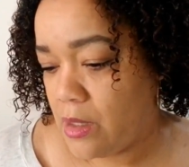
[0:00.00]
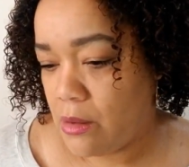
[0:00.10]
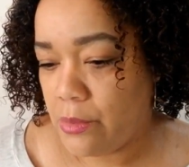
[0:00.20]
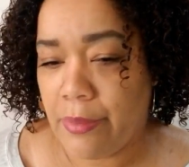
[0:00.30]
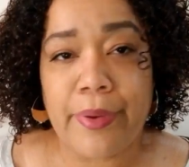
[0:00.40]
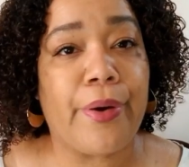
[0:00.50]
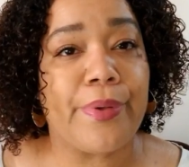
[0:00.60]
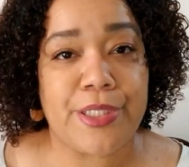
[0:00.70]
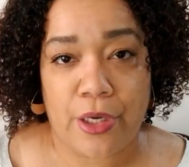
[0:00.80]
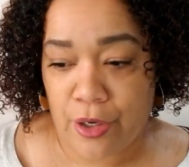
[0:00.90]
we will go
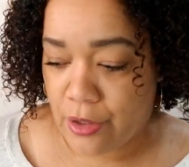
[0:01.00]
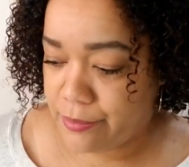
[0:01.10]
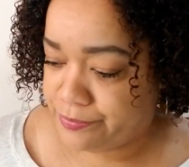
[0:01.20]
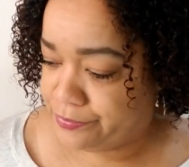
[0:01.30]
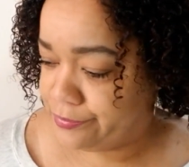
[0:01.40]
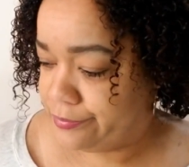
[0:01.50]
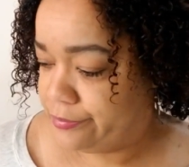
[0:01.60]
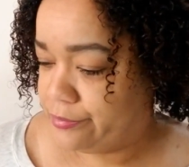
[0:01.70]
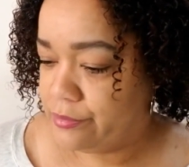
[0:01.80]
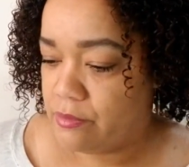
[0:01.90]
into haul.
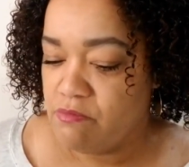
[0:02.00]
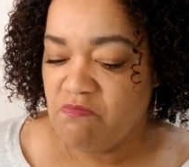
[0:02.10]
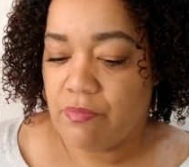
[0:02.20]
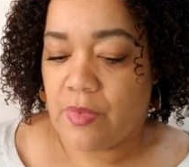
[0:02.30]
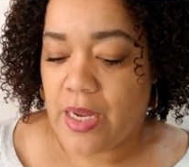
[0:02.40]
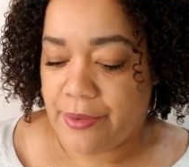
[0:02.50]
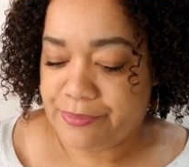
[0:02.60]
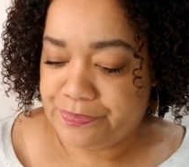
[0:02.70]
Now,